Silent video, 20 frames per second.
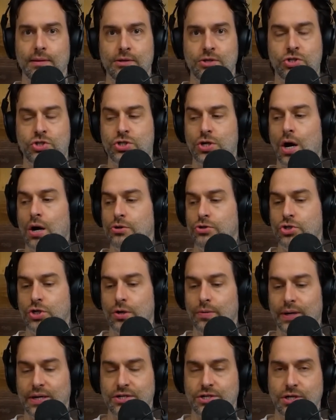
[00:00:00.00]
So
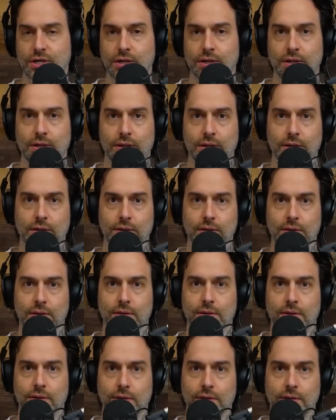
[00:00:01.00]
Jewish.
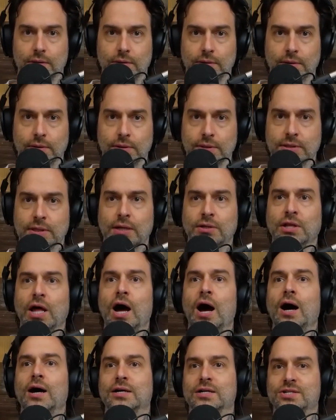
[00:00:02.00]

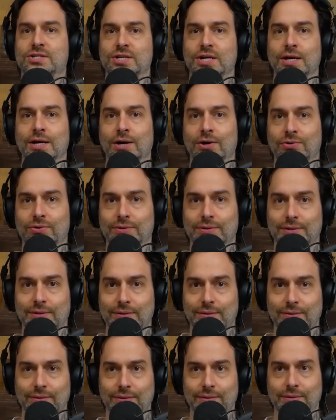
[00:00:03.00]
Lox, you know?
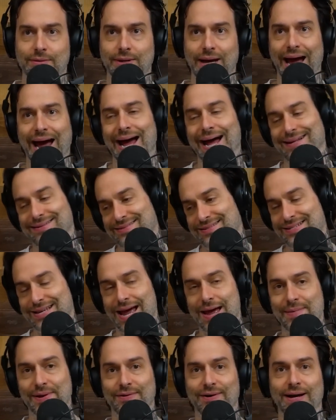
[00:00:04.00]
Ah, it's
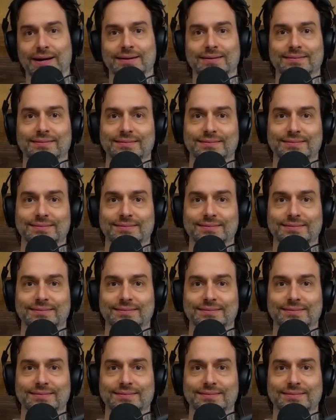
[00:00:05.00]
salmon, right?